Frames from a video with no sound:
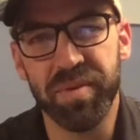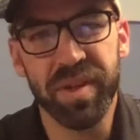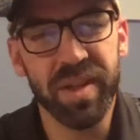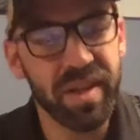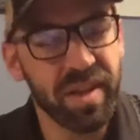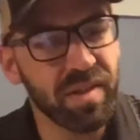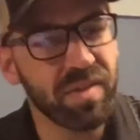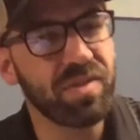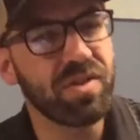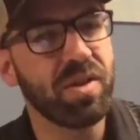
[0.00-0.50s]
it
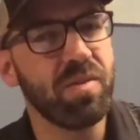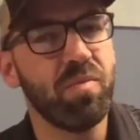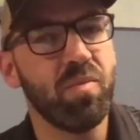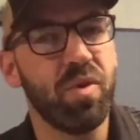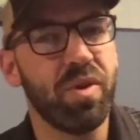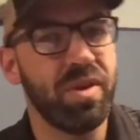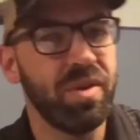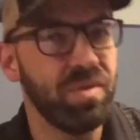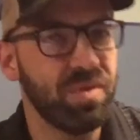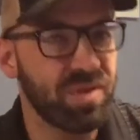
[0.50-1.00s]
is
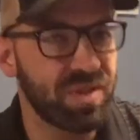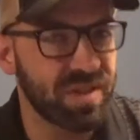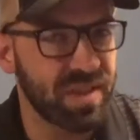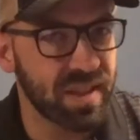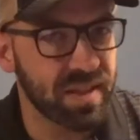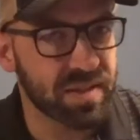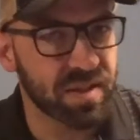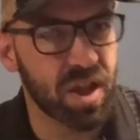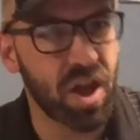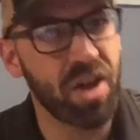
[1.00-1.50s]
someone who
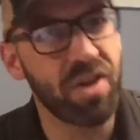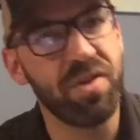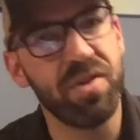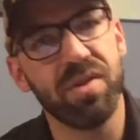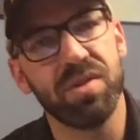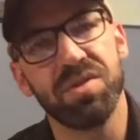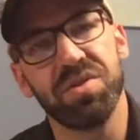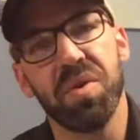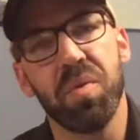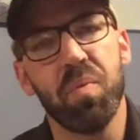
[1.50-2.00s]
sits under
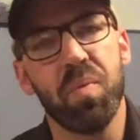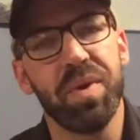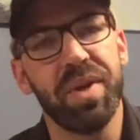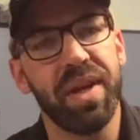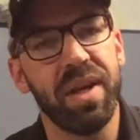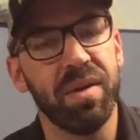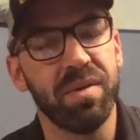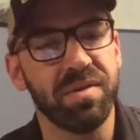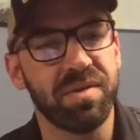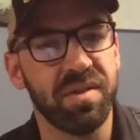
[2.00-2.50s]
someone
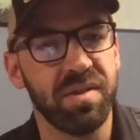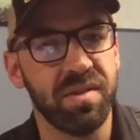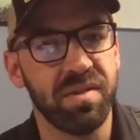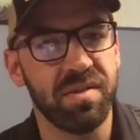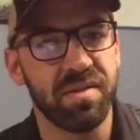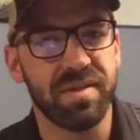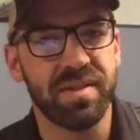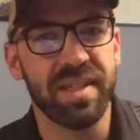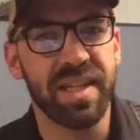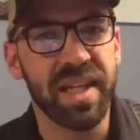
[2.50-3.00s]

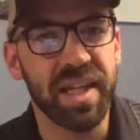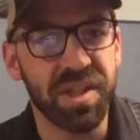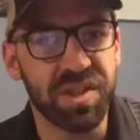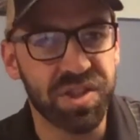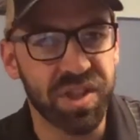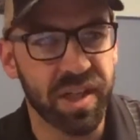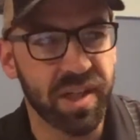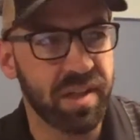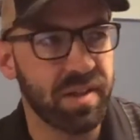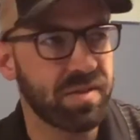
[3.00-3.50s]
else's
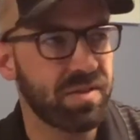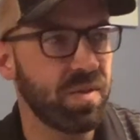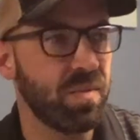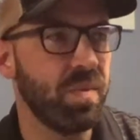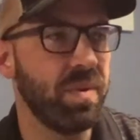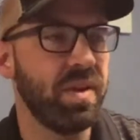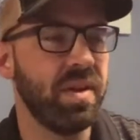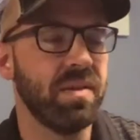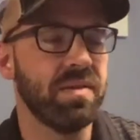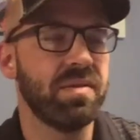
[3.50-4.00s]
teaching and
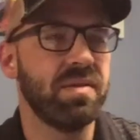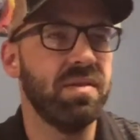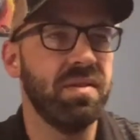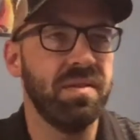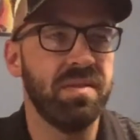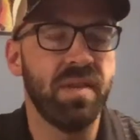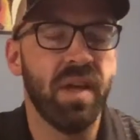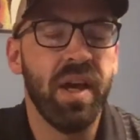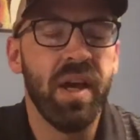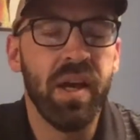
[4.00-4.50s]
someone
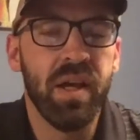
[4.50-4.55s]
else's